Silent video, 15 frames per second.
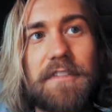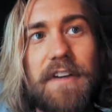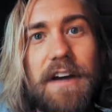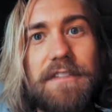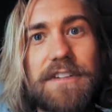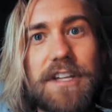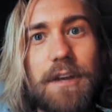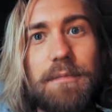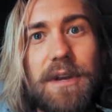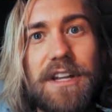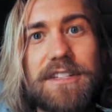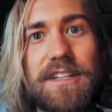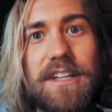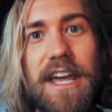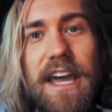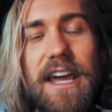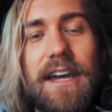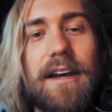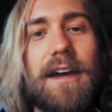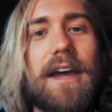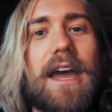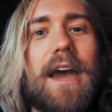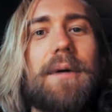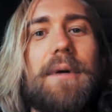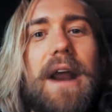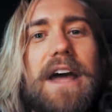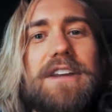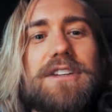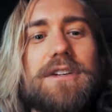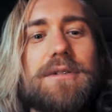for 5 or 10 minutes a day, and
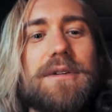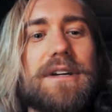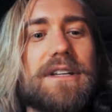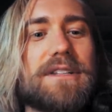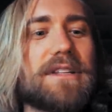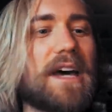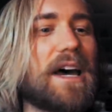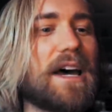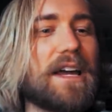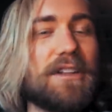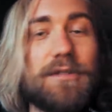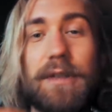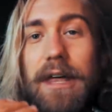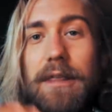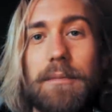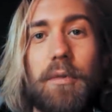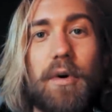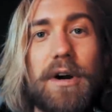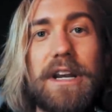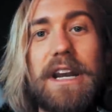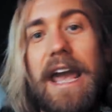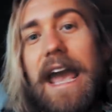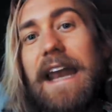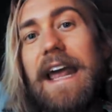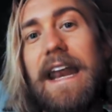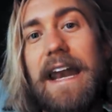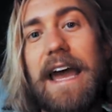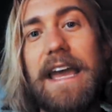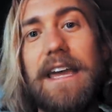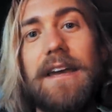what I do is do that in the morning and
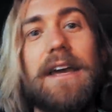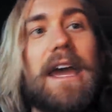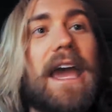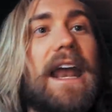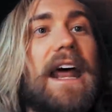at night,